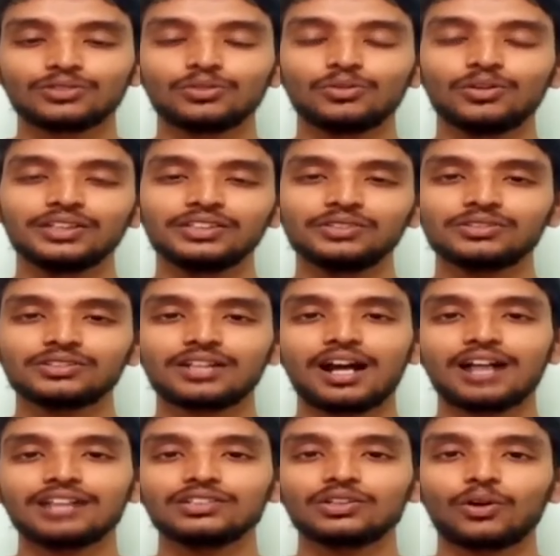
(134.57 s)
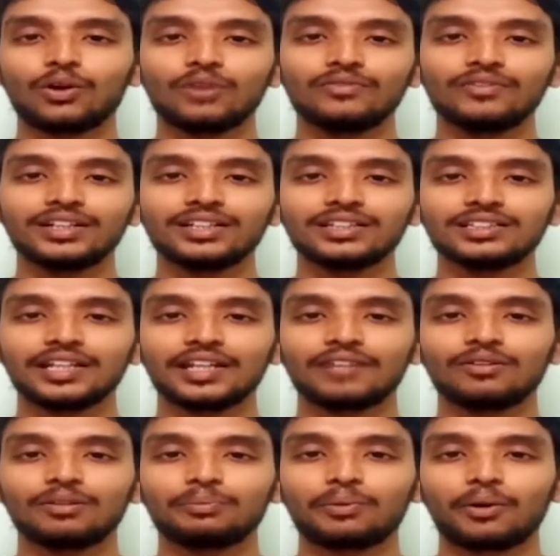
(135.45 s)
So once you start solving
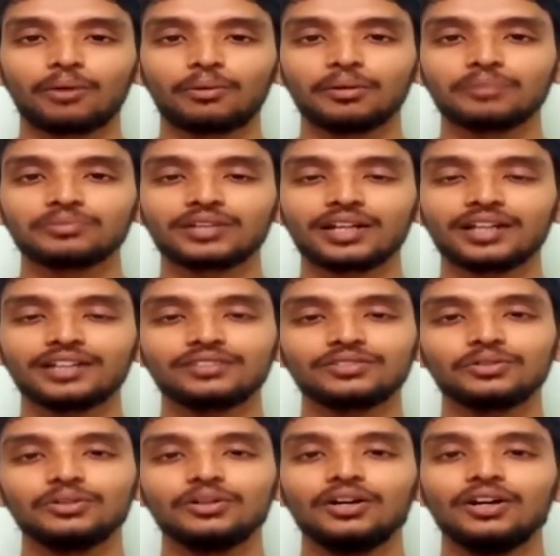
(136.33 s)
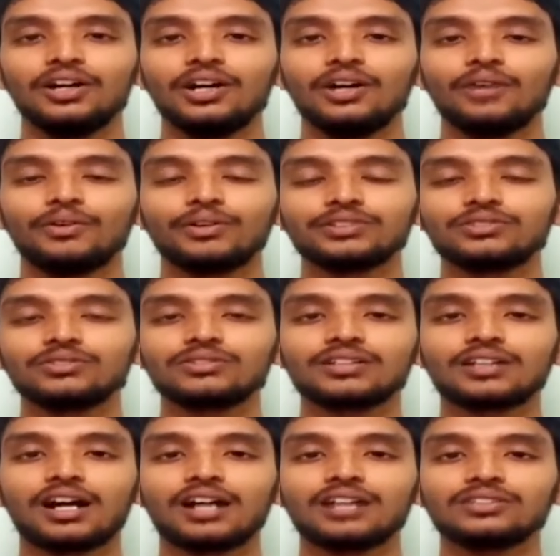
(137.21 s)
SQL problems, right? So once you
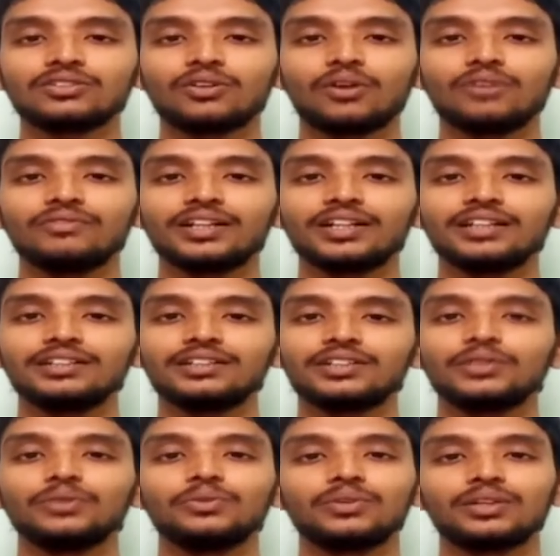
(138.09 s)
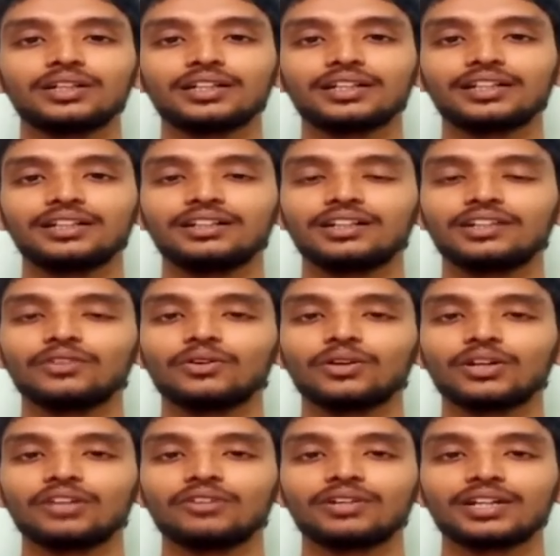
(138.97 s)
start solving it, you will
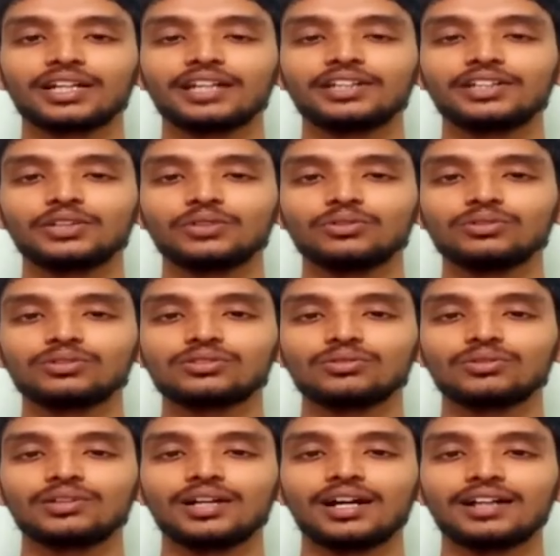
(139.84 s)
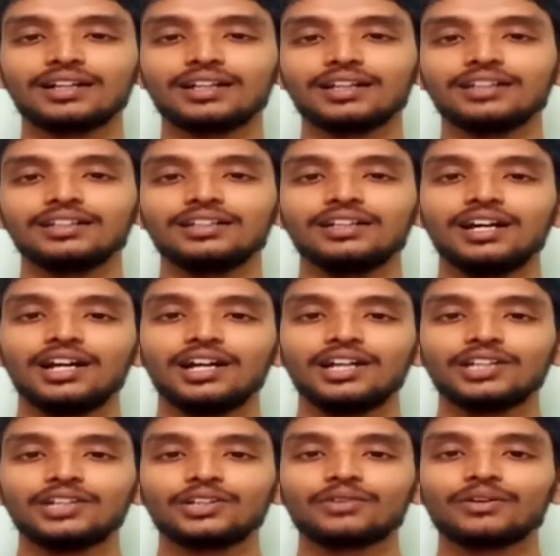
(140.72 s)
get used to that, and
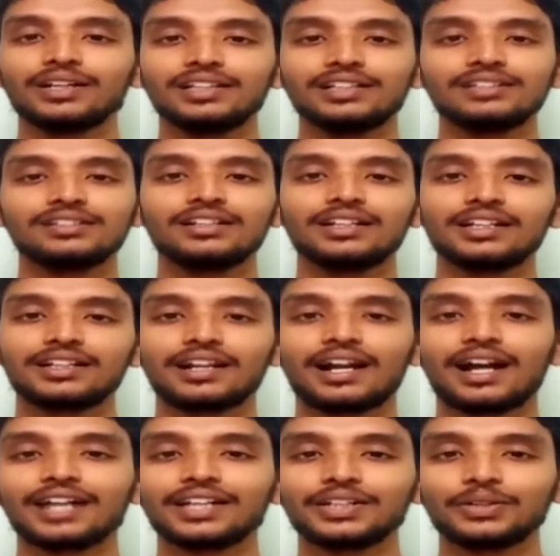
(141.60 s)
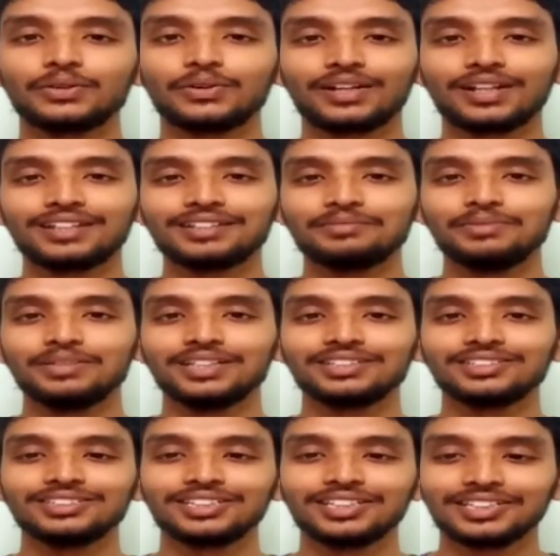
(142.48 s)
you can easily crack your
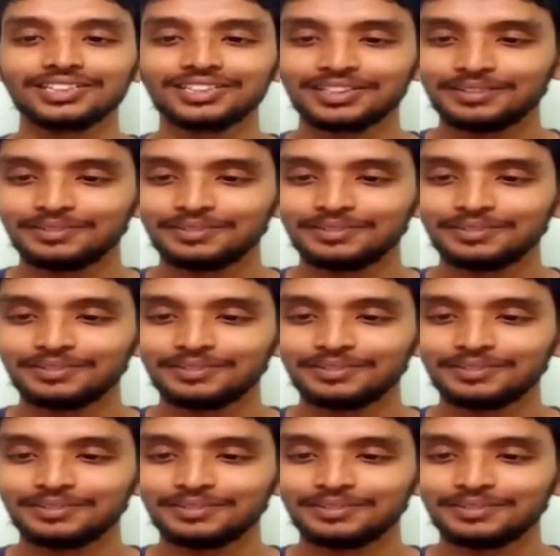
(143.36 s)
assimilation test.